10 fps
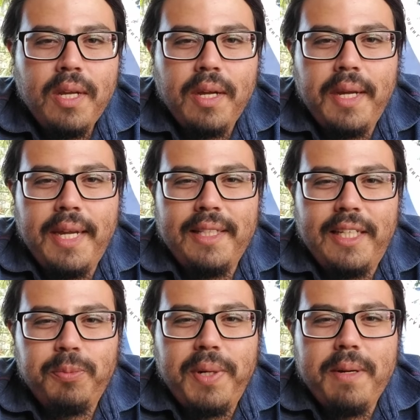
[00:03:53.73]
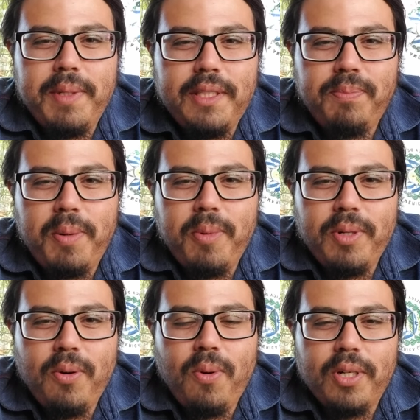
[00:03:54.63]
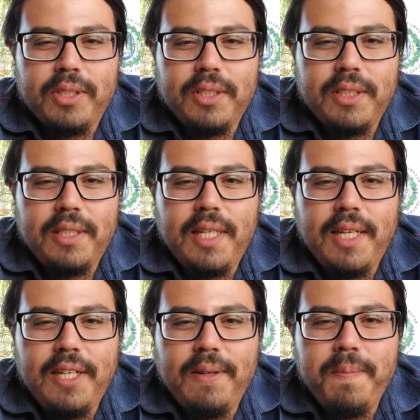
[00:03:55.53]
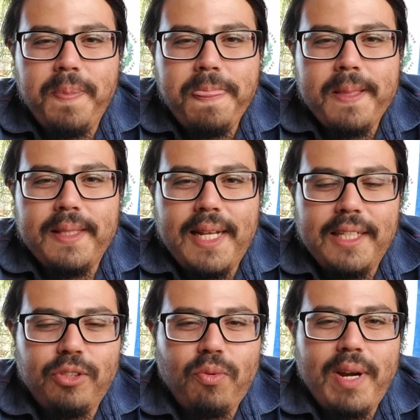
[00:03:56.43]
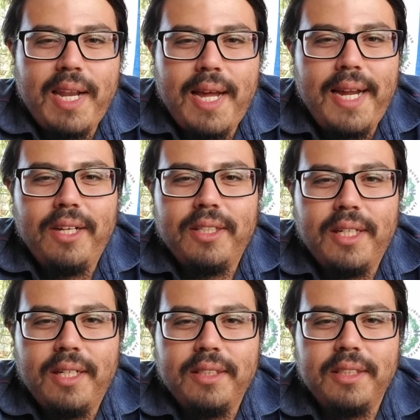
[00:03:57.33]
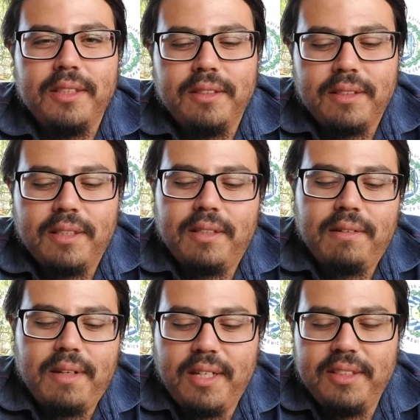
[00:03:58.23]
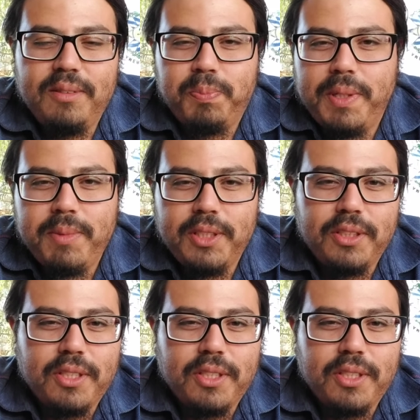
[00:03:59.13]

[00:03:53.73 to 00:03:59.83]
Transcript: And that's pretty much how Pomona works. That they like to rely on these pretty much these